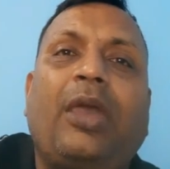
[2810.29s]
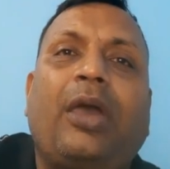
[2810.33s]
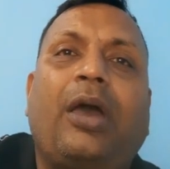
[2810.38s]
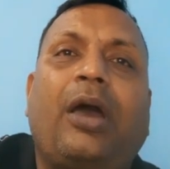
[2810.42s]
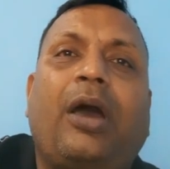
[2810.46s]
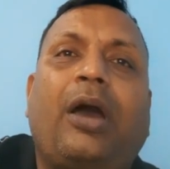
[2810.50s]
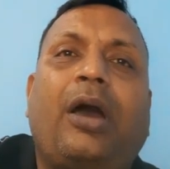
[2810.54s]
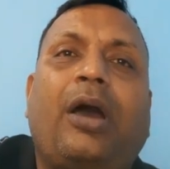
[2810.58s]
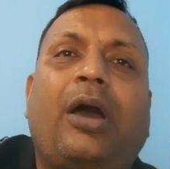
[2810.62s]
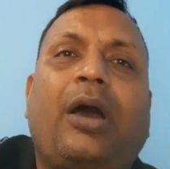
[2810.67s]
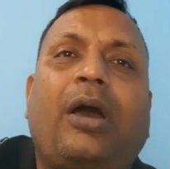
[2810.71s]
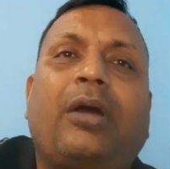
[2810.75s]

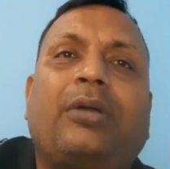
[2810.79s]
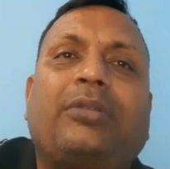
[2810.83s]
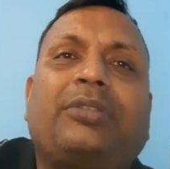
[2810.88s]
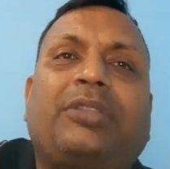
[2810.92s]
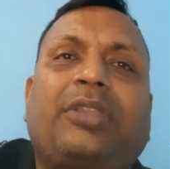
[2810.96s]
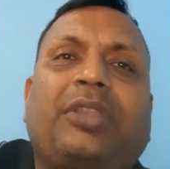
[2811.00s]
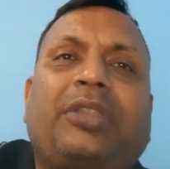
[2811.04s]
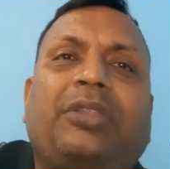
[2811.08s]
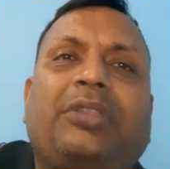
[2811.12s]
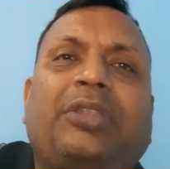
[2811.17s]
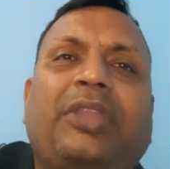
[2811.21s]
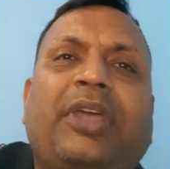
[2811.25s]
Uh,
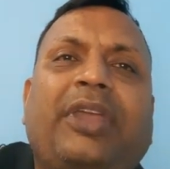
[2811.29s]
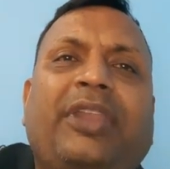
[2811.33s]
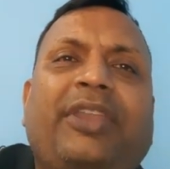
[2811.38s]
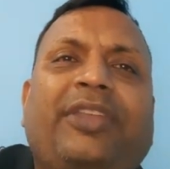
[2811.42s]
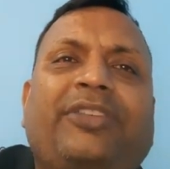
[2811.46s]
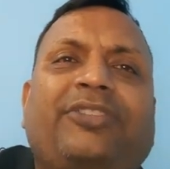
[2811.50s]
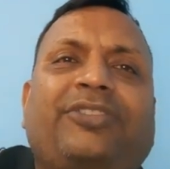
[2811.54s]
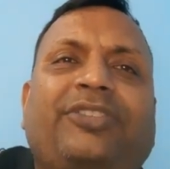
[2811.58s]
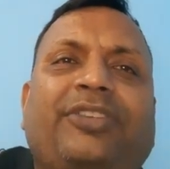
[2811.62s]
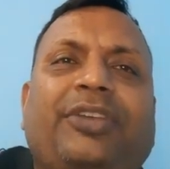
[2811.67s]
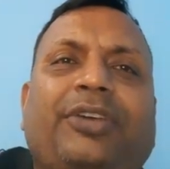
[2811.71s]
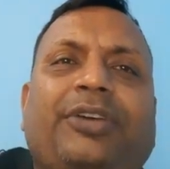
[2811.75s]
there
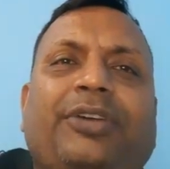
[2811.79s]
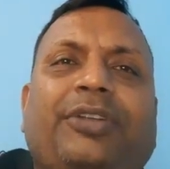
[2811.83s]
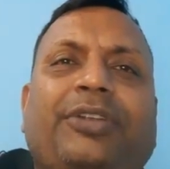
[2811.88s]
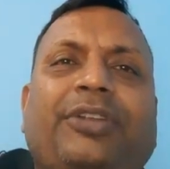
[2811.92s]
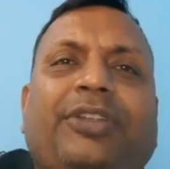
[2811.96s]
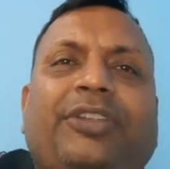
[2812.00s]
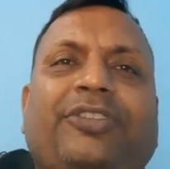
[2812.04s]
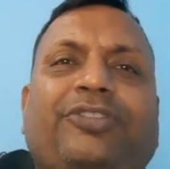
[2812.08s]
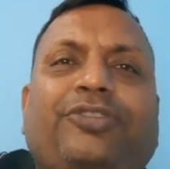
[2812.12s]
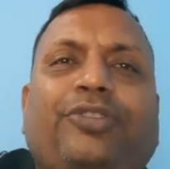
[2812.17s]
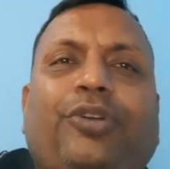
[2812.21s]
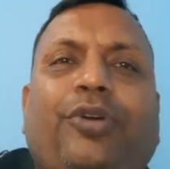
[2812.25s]
is a
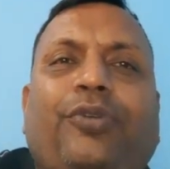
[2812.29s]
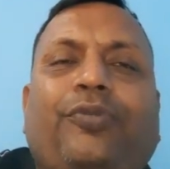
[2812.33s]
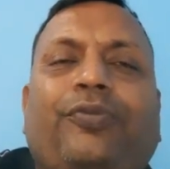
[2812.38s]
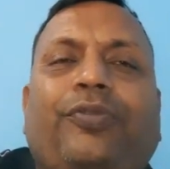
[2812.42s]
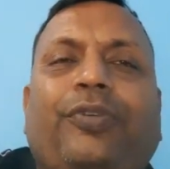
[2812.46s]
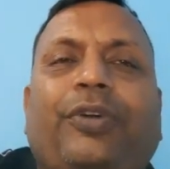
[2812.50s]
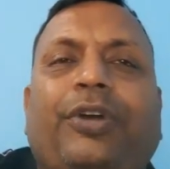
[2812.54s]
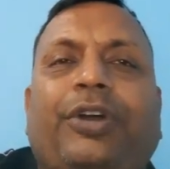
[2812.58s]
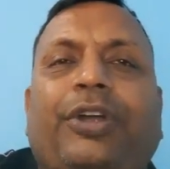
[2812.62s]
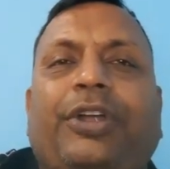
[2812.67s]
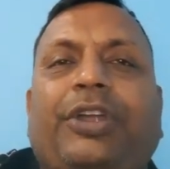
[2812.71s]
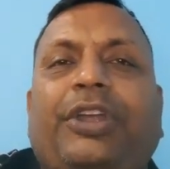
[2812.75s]
risk of
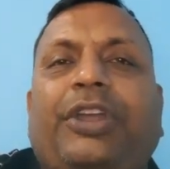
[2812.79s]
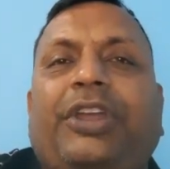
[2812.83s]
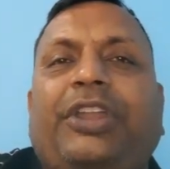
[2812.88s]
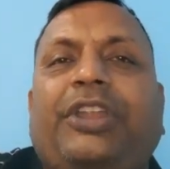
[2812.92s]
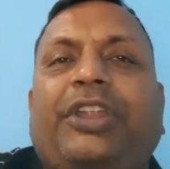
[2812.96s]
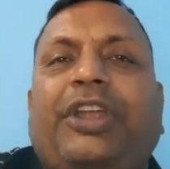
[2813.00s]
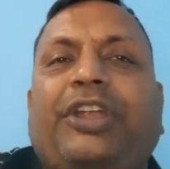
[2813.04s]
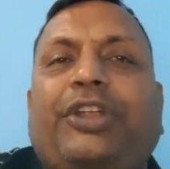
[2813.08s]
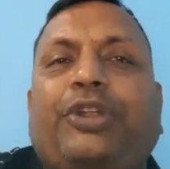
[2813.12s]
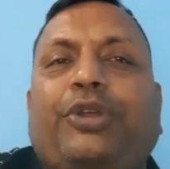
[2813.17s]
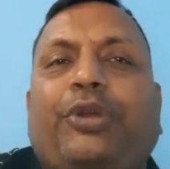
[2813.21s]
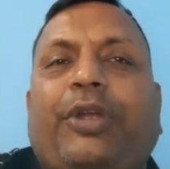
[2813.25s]
uh,
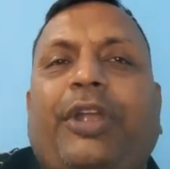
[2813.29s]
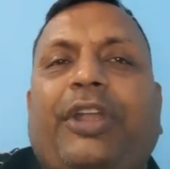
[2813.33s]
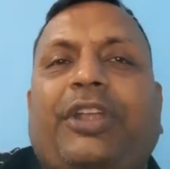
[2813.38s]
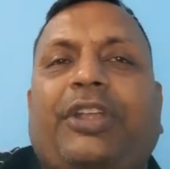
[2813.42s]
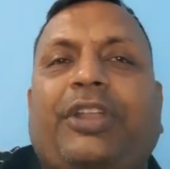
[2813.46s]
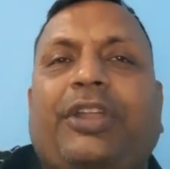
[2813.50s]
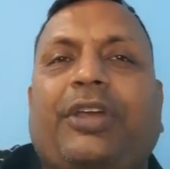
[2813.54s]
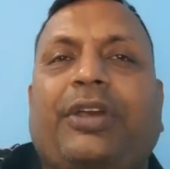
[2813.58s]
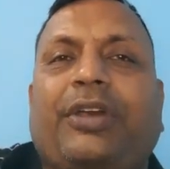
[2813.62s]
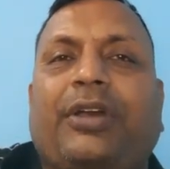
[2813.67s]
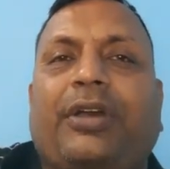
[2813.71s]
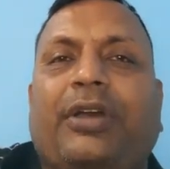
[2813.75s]

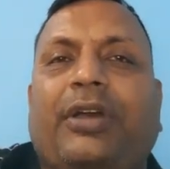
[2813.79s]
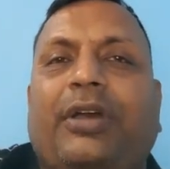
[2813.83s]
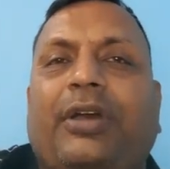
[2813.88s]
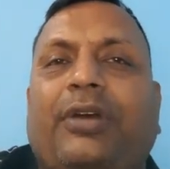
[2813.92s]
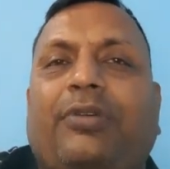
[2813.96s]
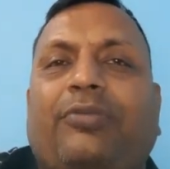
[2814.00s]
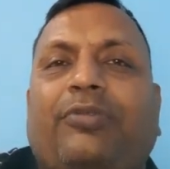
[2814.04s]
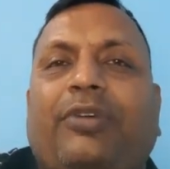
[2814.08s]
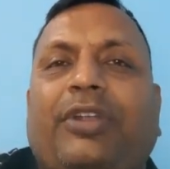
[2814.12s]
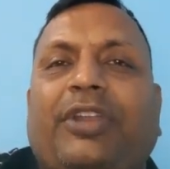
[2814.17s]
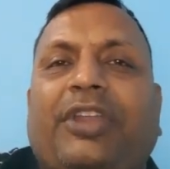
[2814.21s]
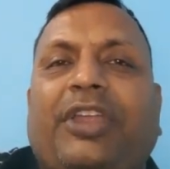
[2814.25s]
inadequate
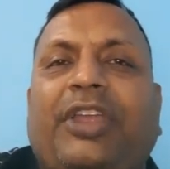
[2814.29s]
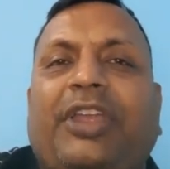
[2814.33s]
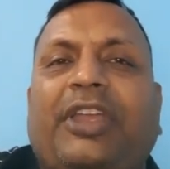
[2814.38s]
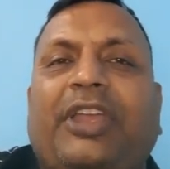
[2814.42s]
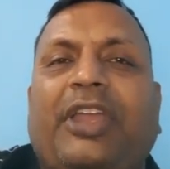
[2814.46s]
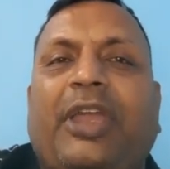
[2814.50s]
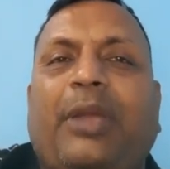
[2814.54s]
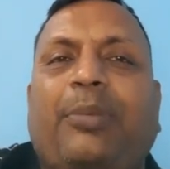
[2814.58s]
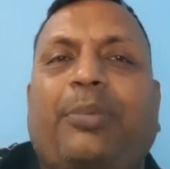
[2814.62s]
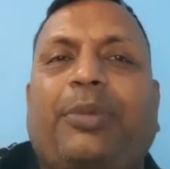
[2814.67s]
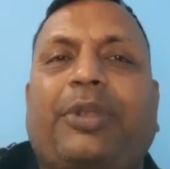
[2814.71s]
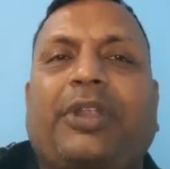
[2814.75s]
uh, working
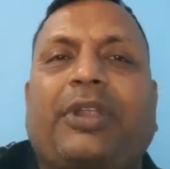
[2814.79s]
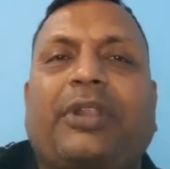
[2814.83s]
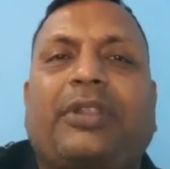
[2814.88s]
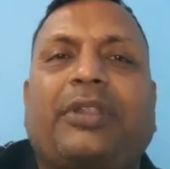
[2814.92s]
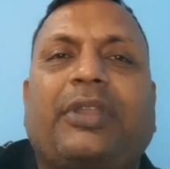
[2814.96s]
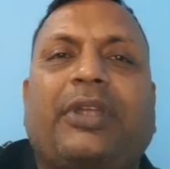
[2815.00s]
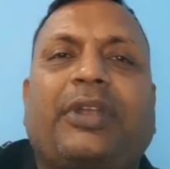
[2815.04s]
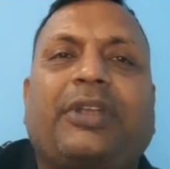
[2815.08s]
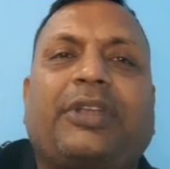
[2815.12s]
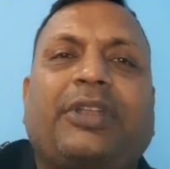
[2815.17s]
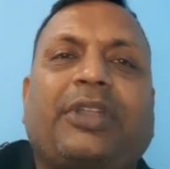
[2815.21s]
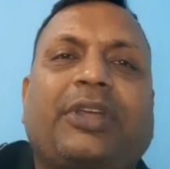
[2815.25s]
capital
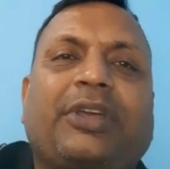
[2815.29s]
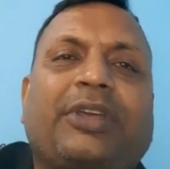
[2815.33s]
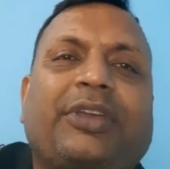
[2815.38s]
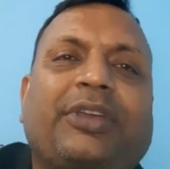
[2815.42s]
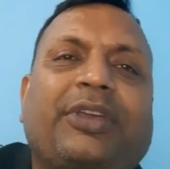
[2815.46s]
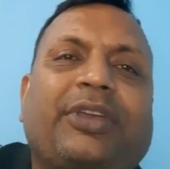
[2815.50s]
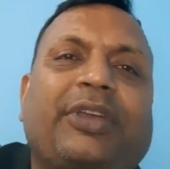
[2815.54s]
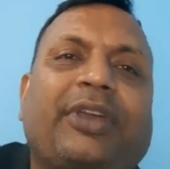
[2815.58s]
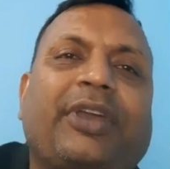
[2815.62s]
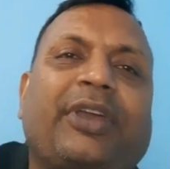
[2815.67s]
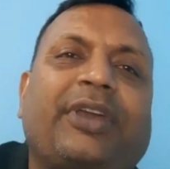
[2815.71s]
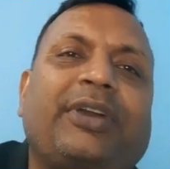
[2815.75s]
that uh,
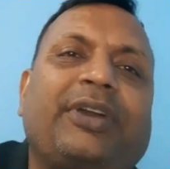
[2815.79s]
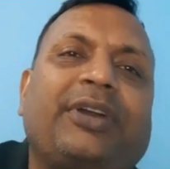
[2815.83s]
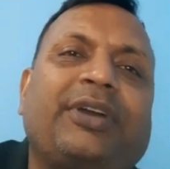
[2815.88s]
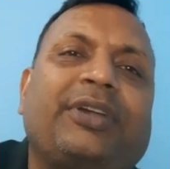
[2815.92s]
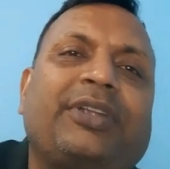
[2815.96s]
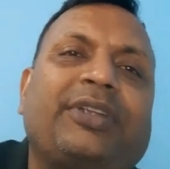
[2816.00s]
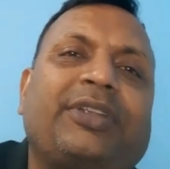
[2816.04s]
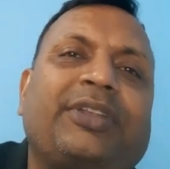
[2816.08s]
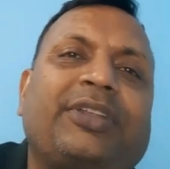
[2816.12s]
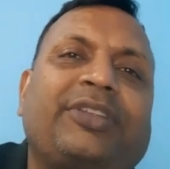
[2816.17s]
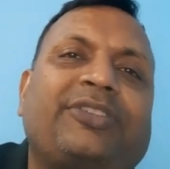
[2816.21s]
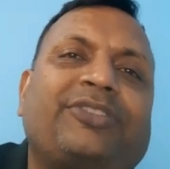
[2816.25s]

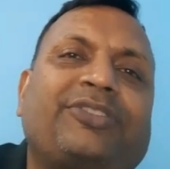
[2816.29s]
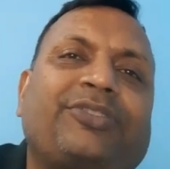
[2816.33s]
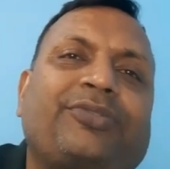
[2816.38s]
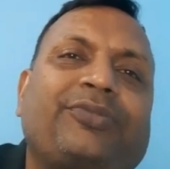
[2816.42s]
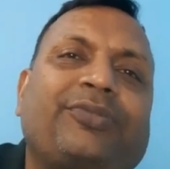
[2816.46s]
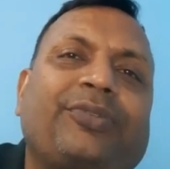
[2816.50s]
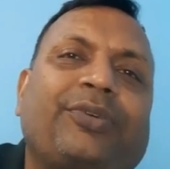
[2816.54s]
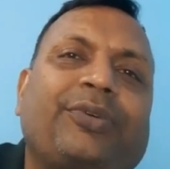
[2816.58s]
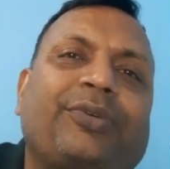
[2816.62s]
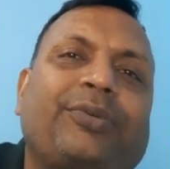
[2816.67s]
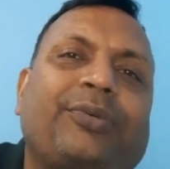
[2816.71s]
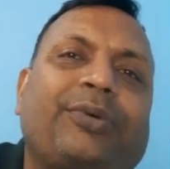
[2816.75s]
uh, risk
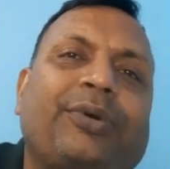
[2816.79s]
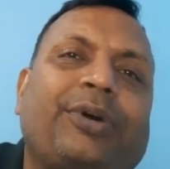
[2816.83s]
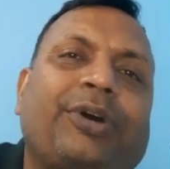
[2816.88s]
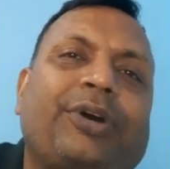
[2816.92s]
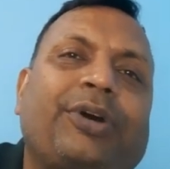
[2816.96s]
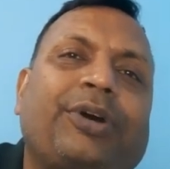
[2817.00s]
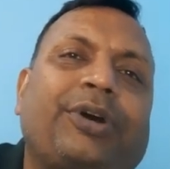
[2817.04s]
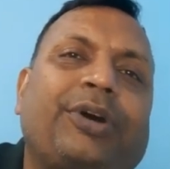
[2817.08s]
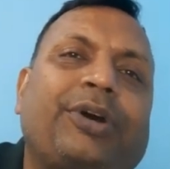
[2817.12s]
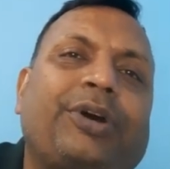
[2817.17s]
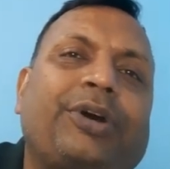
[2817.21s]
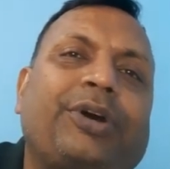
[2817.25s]

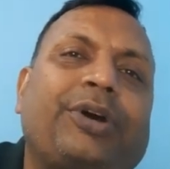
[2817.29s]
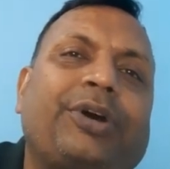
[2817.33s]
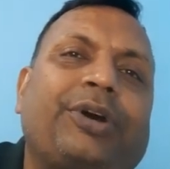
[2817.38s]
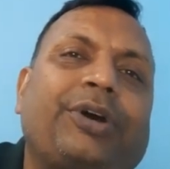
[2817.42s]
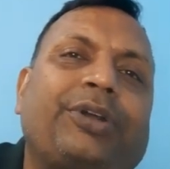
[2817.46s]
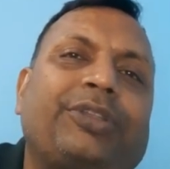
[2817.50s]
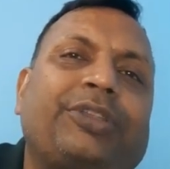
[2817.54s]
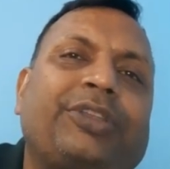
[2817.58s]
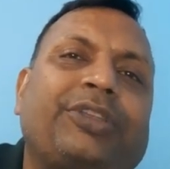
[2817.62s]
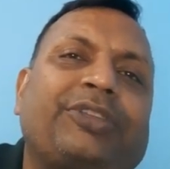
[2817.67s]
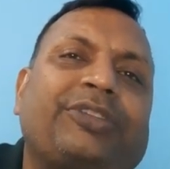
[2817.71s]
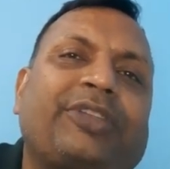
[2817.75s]

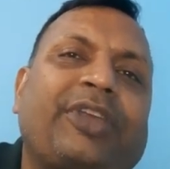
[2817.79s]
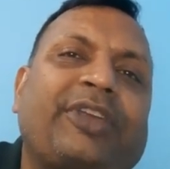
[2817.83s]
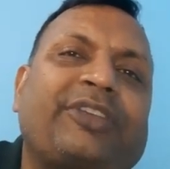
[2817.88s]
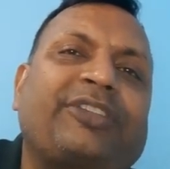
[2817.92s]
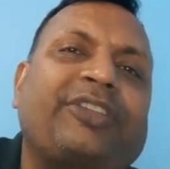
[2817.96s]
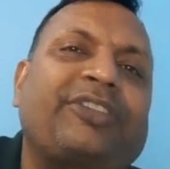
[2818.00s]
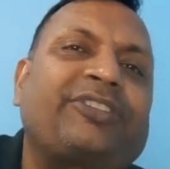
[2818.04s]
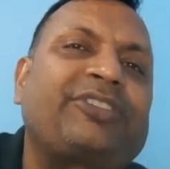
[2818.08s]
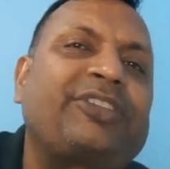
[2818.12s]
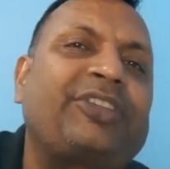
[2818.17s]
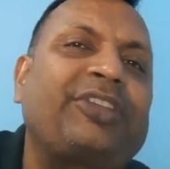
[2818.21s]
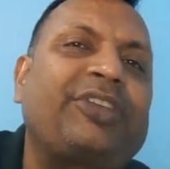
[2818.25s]
this
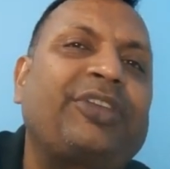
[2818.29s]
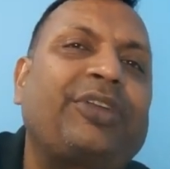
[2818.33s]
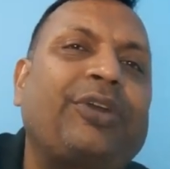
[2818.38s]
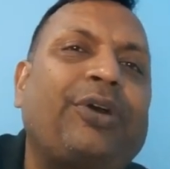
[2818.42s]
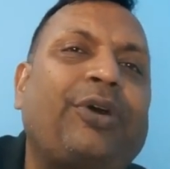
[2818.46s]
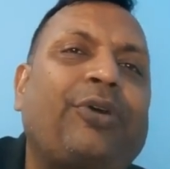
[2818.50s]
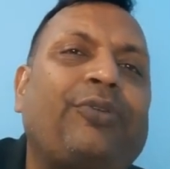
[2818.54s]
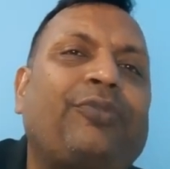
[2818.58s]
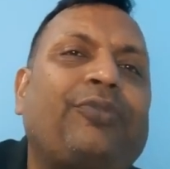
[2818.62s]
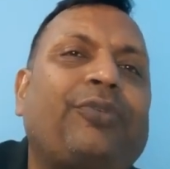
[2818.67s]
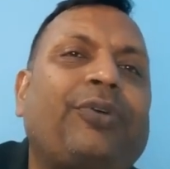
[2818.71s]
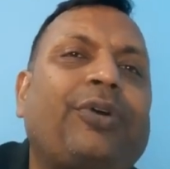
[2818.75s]
accessing
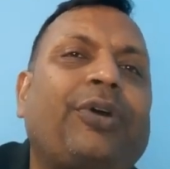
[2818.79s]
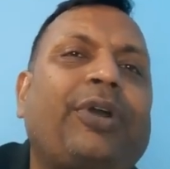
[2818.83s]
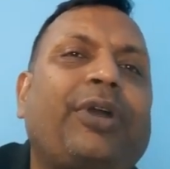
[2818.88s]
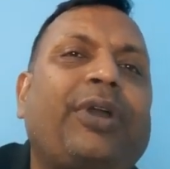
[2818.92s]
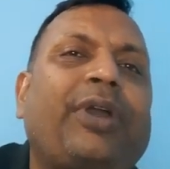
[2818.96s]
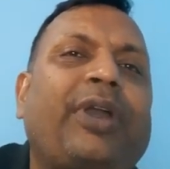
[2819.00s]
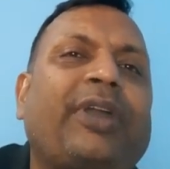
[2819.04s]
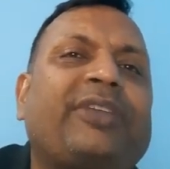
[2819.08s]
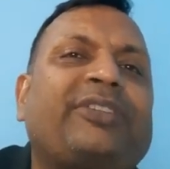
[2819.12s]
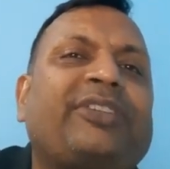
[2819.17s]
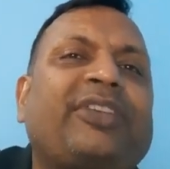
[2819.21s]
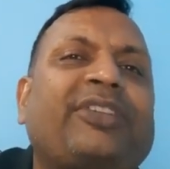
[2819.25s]
of
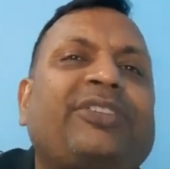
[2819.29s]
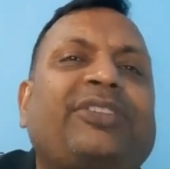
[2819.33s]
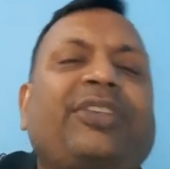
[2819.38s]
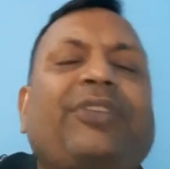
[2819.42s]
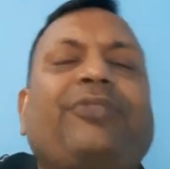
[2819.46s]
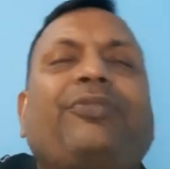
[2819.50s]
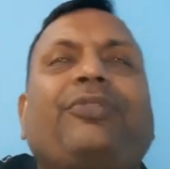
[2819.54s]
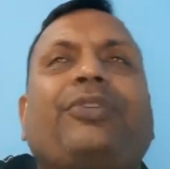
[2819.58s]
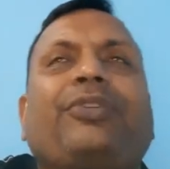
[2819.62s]
excessive